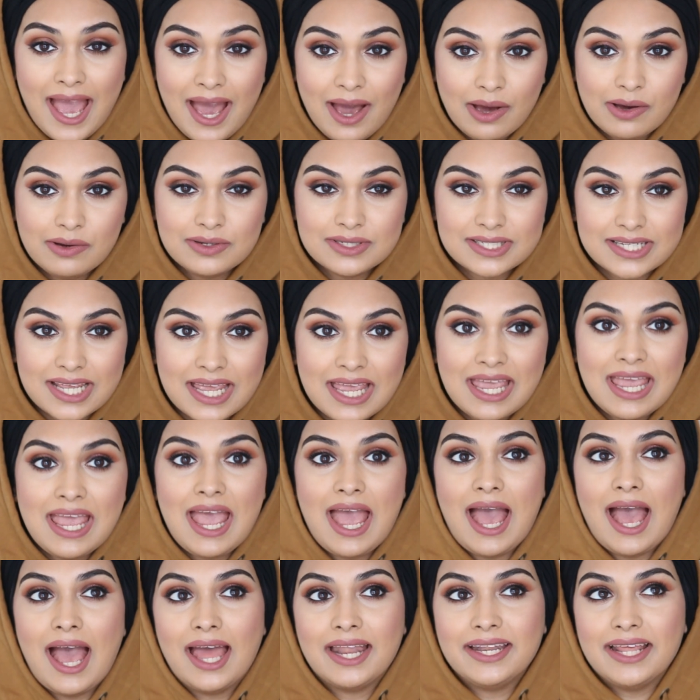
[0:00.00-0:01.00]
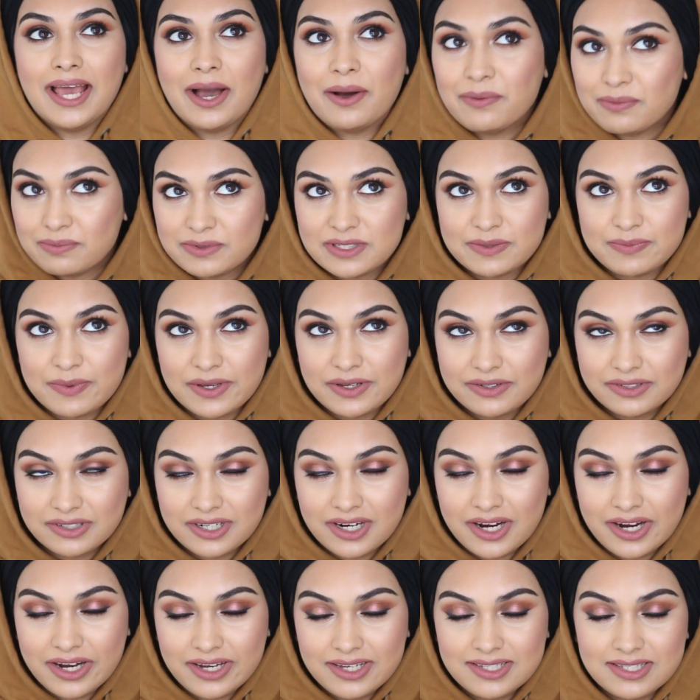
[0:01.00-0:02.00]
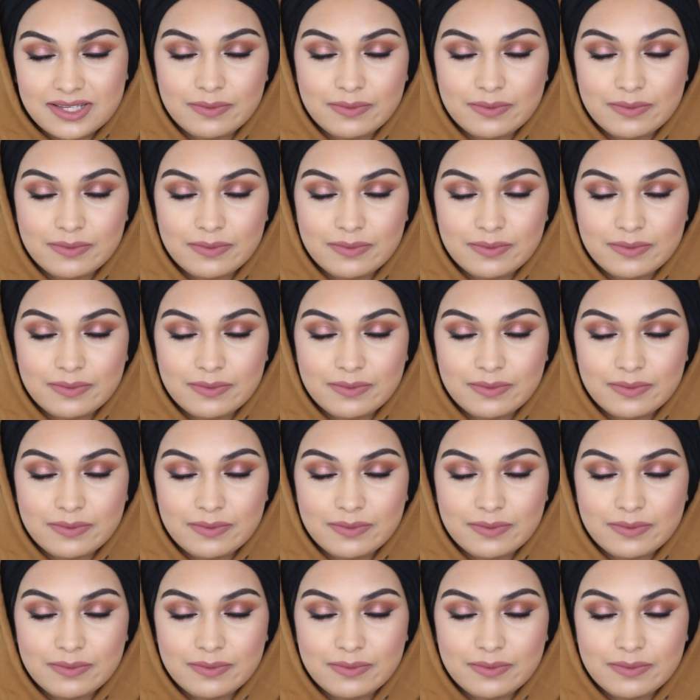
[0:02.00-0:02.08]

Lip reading: out and helps me grow.